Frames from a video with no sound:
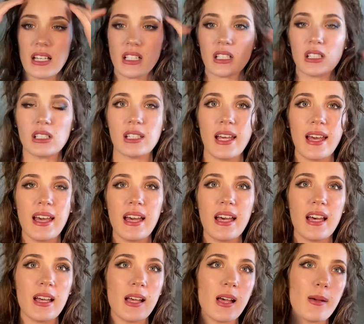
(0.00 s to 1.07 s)

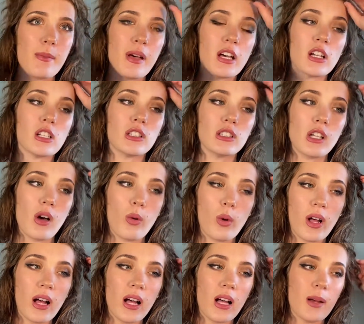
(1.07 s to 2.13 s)
glam glow
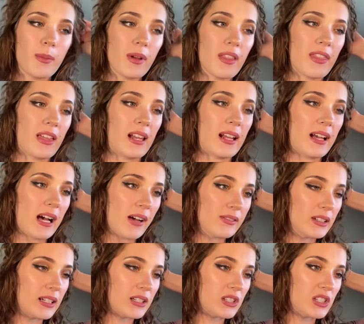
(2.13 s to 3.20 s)
up that I haven't
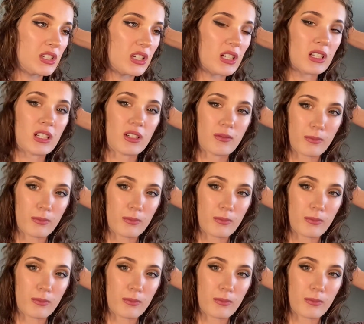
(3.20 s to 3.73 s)
actually done in